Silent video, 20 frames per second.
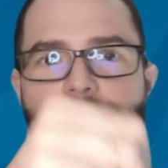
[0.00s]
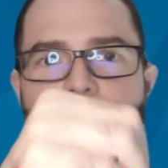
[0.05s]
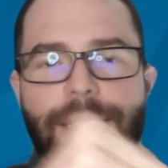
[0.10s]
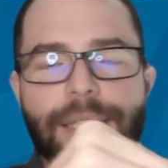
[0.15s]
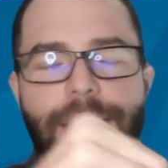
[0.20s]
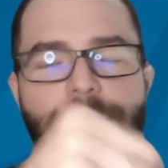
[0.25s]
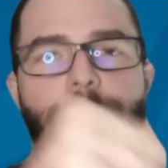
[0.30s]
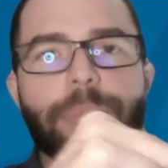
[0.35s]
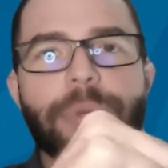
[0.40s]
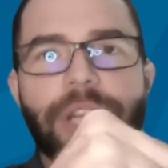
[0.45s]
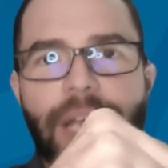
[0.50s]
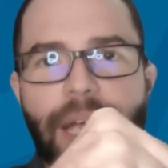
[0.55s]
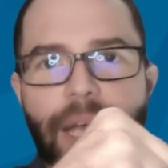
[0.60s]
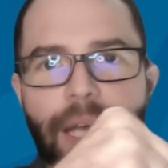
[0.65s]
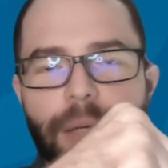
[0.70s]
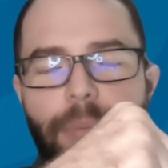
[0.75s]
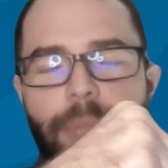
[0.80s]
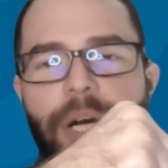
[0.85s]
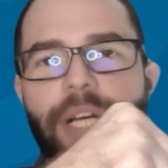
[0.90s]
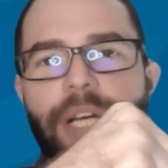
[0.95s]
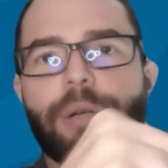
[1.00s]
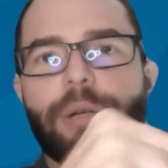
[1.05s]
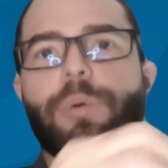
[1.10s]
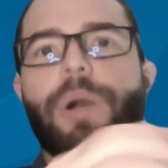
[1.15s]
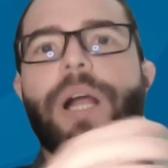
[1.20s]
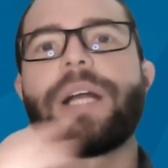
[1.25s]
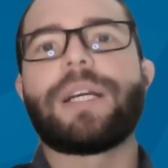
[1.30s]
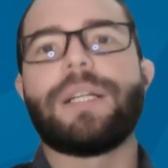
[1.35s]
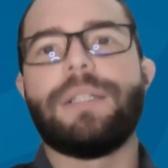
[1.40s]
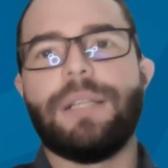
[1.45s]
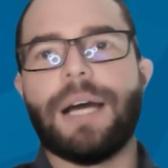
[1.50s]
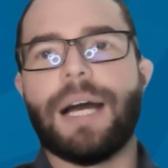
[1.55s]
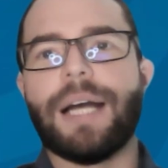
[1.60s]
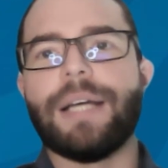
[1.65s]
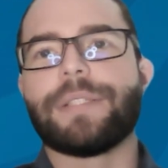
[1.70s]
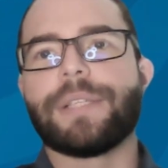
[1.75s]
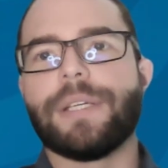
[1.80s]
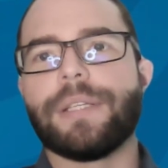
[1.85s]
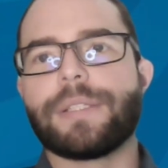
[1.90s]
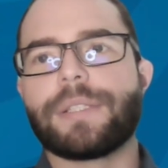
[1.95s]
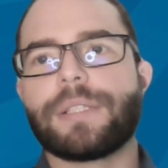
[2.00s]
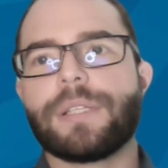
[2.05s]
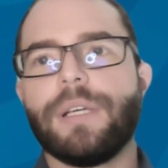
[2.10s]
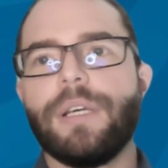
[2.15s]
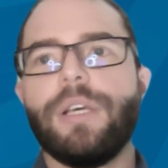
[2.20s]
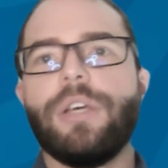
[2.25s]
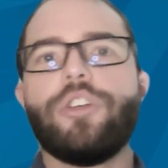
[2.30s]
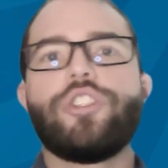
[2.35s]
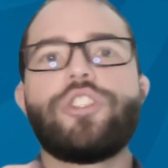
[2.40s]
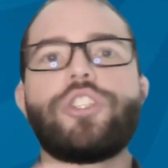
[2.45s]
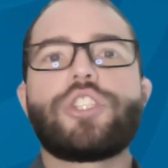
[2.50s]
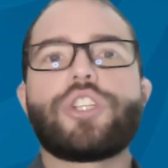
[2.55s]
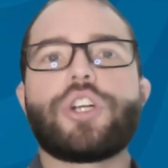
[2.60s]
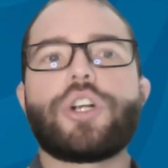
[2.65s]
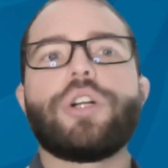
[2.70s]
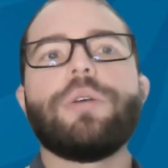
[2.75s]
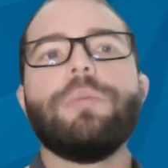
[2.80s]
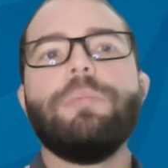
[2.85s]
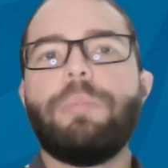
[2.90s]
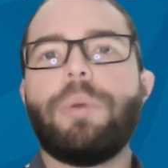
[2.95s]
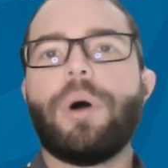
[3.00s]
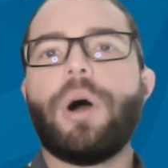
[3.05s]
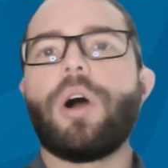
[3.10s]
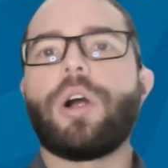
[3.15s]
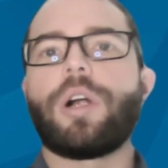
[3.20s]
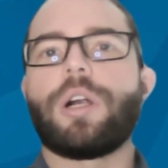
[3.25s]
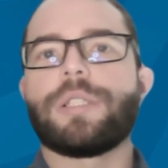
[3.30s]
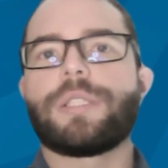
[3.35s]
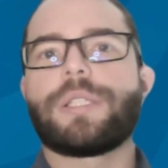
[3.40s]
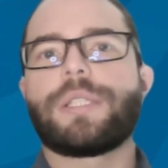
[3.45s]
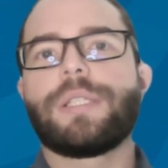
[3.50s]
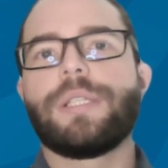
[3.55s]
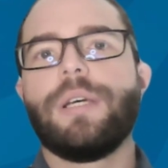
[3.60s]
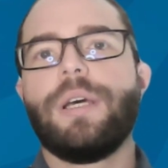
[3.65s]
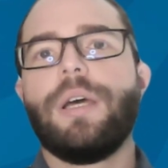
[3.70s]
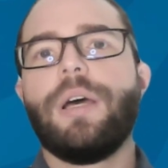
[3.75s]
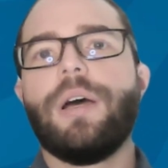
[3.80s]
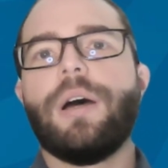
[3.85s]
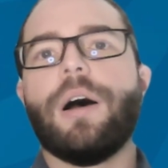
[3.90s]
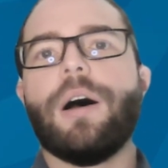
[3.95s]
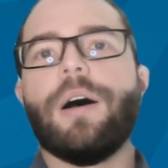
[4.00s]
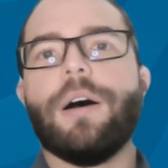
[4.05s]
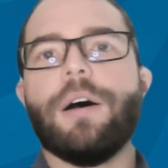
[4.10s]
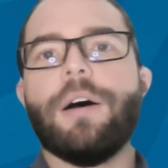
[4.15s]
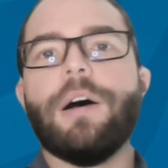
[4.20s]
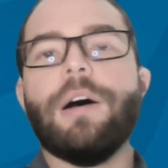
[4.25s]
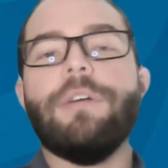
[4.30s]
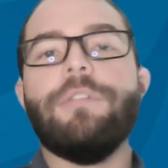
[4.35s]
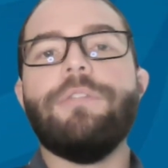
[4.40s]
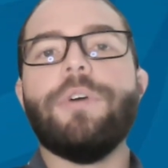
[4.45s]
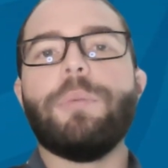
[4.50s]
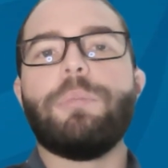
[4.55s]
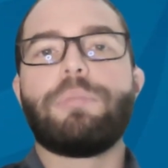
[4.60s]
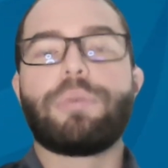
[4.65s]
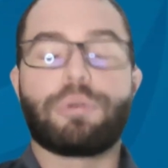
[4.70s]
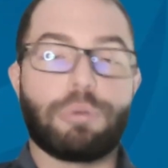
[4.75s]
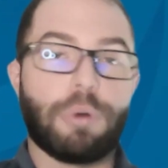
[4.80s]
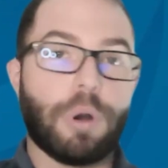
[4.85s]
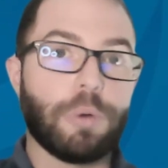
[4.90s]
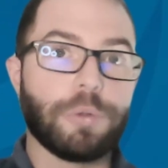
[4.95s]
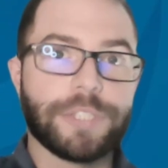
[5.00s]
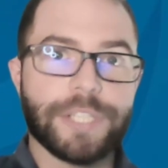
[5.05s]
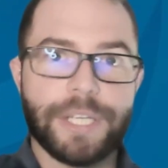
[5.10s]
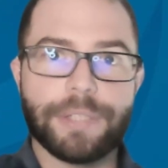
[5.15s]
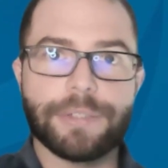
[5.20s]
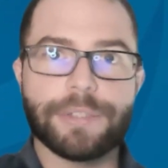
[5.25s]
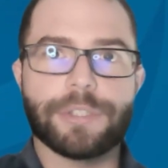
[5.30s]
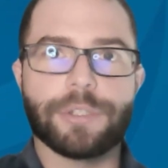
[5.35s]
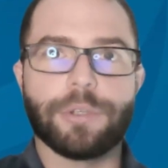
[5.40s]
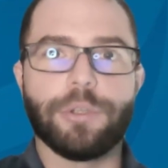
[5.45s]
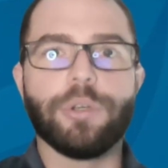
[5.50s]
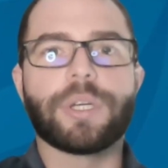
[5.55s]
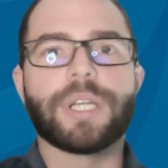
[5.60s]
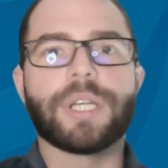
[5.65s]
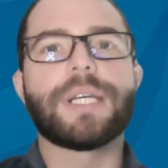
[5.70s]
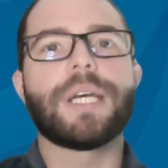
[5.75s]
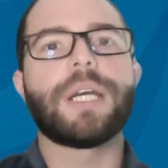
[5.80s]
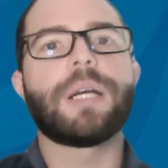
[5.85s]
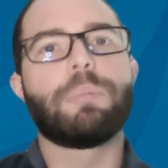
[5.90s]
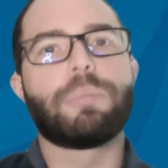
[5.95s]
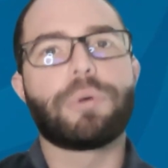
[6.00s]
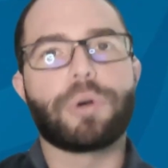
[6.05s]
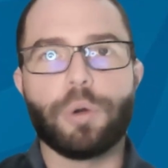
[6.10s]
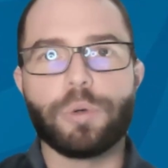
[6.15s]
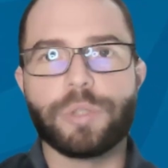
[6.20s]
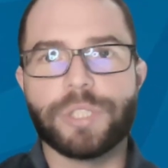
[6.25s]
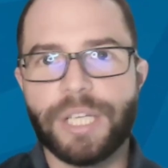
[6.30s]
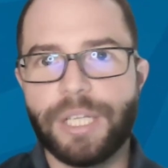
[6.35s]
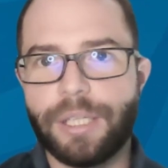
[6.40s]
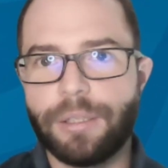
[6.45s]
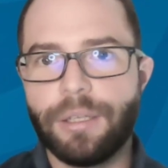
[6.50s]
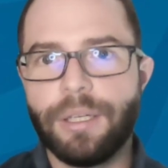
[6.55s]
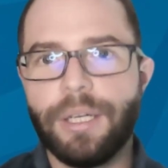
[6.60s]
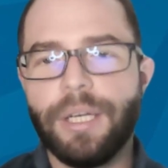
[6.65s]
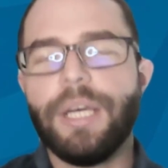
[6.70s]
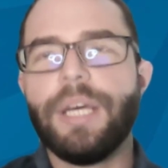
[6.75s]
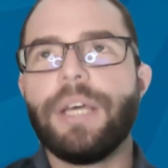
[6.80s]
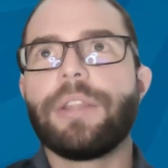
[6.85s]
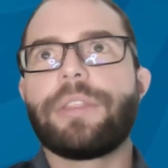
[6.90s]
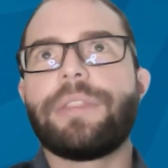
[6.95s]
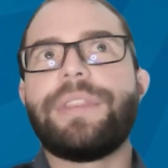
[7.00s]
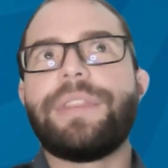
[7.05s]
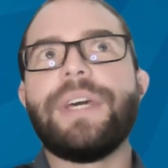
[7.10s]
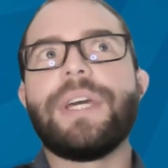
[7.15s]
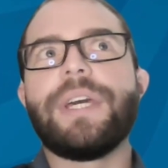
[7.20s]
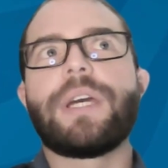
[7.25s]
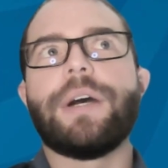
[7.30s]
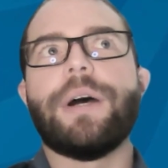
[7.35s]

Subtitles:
tip of the antibody recognizes certain parts of protein. So you can take a protein, think